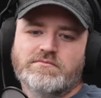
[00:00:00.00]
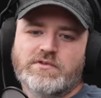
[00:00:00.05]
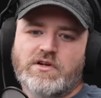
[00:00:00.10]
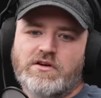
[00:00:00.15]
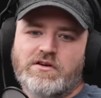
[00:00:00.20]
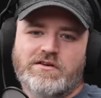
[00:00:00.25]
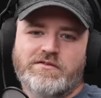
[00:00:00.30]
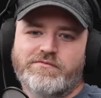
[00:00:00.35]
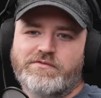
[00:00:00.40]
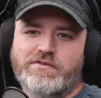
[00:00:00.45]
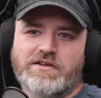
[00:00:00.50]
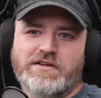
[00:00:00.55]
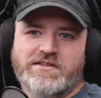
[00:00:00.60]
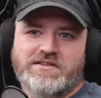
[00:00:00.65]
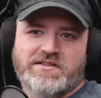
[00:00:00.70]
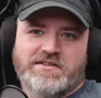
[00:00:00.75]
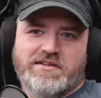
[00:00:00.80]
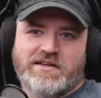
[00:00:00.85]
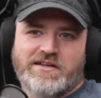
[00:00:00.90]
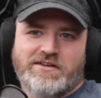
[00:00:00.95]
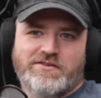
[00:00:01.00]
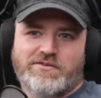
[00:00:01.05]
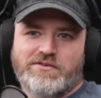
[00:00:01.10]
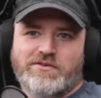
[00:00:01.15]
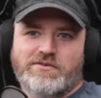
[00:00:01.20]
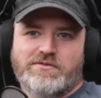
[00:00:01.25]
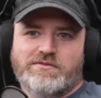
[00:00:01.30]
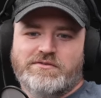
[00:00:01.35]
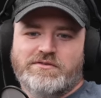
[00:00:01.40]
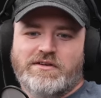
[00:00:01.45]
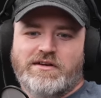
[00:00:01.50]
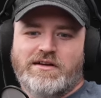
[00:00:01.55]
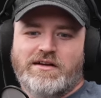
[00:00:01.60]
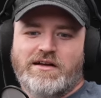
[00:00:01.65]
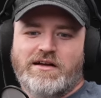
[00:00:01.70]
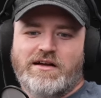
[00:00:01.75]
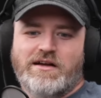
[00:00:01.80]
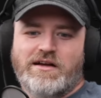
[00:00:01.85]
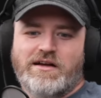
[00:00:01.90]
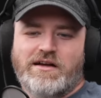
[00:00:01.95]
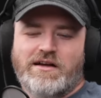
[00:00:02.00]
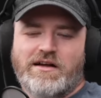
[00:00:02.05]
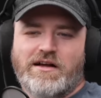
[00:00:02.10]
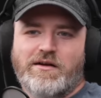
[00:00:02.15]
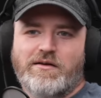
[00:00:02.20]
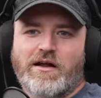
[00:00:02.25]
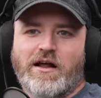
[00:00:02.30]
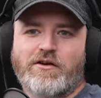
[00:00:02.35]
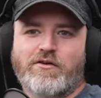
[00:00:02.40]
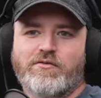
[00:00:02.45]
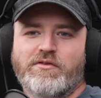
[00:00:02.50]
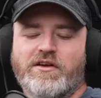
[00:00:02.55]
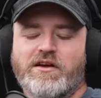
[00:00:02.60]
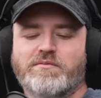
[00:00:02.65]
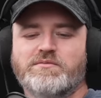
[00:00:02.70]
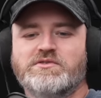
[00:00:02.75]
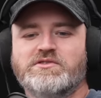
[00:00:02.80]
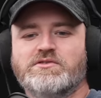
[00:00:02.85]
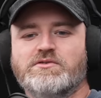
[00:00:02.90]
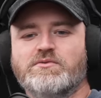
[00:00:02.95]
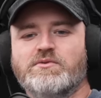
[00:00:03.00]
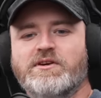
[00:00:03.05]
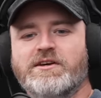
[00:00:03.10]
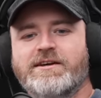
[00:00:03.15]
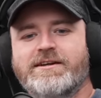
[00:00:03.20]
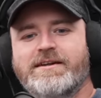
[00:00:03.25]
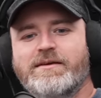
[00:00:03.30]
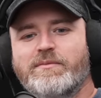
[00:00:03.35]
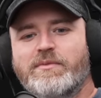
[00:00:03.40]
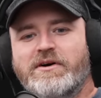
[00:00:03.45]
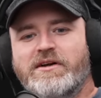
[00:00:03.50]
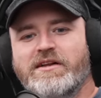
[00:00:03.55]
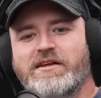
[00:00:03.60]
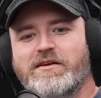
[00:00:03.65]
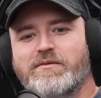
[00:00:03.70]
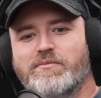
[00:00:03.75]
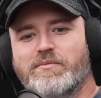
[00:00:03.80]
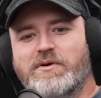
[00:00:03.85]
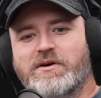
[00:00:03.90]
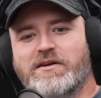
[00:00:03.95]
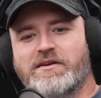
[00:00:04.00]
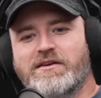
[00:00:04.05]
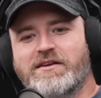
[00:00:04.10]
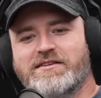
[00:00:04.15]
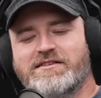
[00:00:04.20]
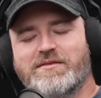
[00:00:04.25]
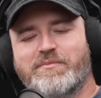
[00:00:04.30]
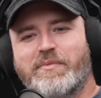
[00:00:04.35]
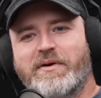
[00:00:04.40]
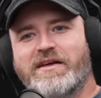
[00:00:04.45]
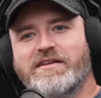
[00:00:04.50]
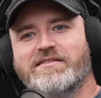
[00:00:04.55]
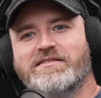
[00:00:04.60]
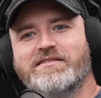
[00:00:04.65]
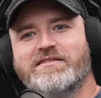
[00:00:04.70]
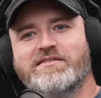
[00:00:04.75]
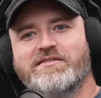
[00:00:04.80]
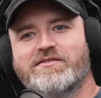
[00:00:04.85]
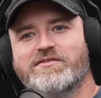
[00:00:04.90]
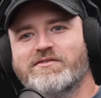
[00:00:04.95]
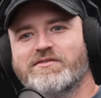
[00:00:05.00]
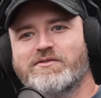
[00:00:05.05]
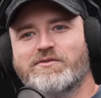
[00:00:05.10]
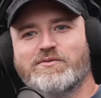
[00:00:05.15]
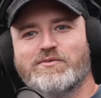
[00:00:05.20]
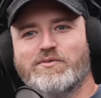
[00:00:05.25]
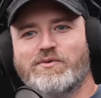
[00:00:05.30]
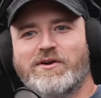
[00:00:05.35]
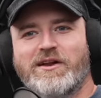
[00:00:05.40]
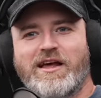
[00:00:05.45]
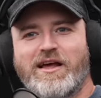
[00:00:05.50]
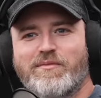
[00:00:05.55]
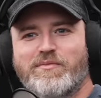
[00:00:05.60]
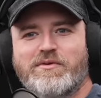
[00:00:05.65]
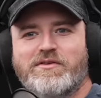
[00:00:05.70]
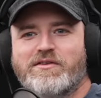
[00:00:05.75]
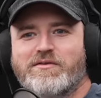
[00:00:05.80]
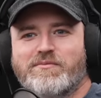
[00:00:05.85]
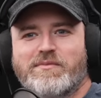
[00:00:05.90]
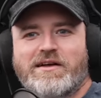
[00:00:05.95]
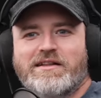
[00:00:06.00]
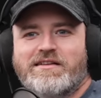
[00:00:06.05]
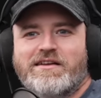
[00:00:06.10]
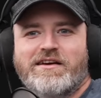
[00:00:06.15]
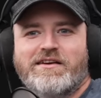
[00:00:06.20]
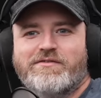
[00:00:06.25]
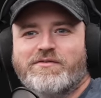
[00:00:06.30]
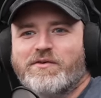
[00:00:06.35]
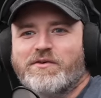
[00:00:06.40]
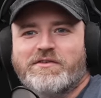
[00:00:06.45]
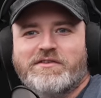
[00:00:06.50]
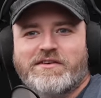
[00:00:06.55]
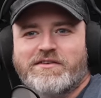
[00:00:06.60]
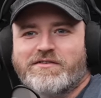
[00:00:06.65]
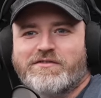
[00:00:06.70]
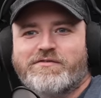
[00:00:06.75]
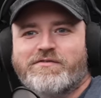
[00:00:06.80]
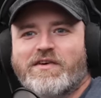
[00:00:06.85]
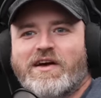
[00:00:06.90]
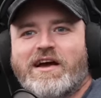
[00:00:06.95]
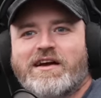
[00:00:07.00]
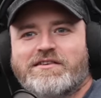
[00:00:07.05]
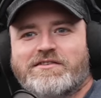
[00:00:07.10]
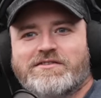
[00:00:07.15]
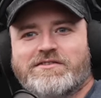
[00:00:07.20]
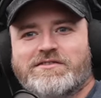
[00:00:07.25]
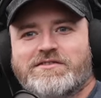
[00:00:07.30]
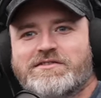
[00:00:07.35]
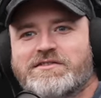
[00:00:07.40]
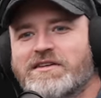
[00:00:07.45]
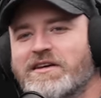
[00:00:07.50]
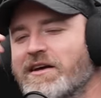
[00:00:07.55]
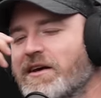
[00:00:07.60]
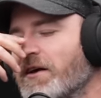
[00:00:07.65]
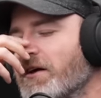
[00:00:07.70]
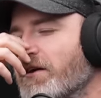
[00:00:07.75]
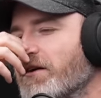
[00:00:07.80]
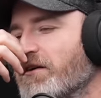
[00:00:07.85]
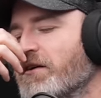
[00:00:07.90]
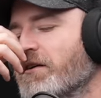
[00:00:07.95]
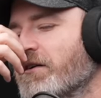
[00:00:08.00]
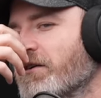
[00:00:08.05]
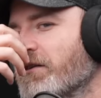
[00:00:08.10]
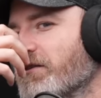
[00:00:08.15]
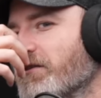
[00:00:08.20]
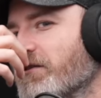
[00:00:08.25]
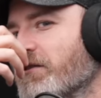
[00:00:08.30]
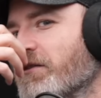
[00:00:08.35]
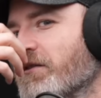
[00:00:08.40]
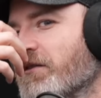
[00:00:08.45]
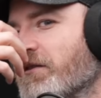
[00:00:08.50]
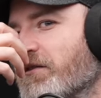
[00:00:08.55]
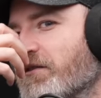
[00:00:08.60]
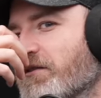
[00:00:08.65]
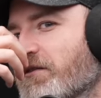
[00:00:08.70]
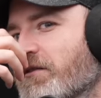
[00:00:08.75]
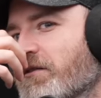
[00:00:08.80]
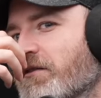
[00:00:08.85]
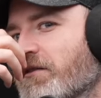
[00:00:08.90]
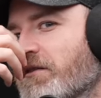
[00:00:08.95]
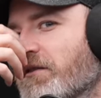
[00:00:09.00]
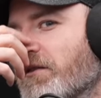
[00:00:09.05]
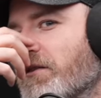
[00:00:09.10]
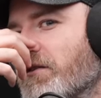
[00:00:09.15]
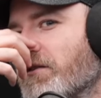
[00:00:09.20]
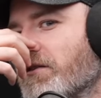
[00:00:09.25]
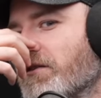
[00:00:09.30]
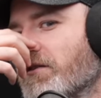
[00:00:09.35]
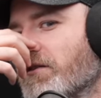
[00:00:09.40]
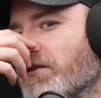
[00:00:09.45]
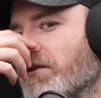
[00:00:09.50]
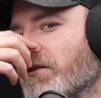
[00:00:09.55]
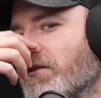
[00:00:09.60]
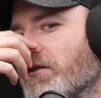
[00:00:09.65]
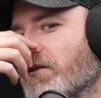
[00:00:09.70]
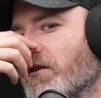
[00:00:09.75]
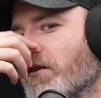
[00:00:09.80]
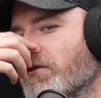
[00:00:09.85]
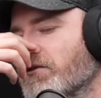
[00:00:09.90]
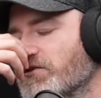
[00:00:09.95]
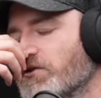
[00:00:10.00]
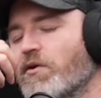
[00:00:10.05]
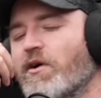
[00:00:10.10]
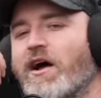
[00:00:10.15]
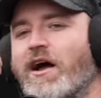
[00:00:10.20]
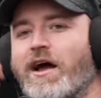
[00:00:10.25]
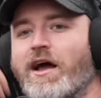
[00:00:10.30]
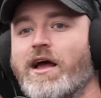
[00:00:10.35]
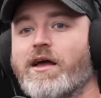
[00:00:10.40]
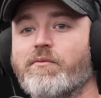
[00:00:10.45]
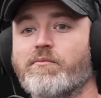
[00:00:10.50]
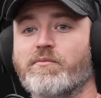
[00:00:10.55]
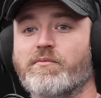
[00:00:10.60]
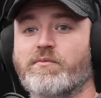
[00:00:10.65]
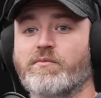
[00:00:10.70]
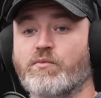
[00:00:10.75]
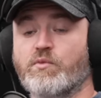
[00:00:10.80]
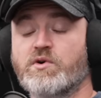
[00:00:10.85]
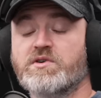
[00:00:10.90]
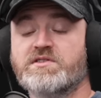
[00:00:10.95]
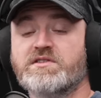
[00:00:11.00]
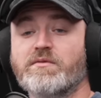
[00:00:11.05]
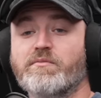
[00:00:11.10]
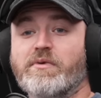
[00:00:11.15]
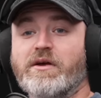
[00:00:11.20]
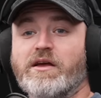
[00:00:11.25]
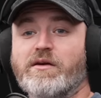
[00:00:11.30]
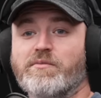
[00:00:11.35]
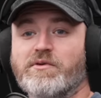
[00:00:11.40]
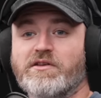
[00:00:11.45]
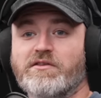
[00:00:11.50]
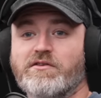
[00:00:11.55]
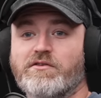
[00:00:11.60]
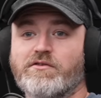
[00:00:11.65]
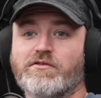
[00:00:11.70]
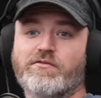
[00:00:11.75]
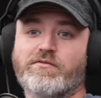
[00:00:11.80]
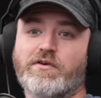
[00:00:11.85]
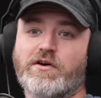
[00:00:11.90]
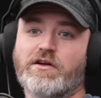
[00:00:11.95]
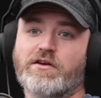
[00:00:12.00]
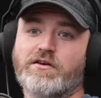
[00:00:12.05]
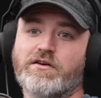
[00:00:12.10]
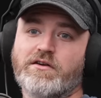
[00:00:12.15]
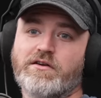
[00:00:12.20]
Conflicted. I don't know. I don't think I'm suing anybody, but it depends what happened in my life, all the other factors. Like, what about you, like, now? So I was the baby in the Nirvana.